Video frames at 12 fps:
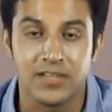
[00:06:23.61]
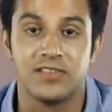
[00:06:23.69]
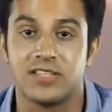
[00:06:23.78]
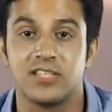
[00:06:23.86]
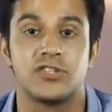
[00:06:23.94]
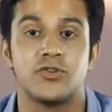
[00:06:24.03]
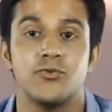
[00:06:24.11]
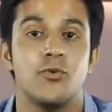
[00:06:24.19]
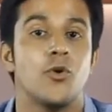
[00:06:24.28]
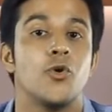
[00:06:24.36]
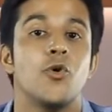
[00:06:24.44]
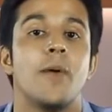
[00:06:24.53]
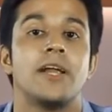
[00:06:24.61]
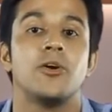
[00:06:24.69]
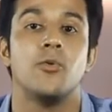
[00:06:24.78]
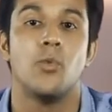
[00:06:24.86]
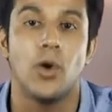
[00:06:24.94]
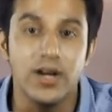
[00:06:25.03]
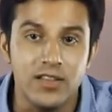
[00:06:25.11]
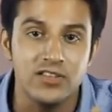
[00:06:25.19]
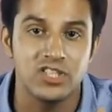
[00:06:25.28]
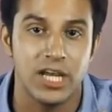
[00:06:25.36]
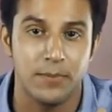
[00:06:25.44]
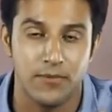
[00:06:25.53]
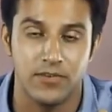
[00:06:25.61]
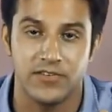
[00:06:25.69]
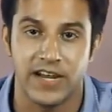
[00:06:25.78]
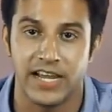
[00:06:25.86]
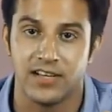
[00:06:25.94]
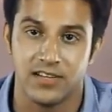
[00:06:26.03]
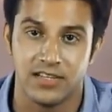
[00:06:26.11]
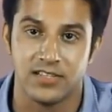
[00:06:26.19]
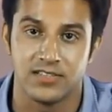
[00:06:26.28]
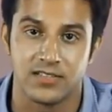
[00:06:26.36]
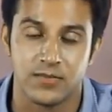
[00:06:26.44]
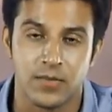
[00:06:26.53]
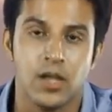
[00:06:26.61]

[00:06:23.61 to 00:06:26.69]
This is true no matter what the shape of the triangle is.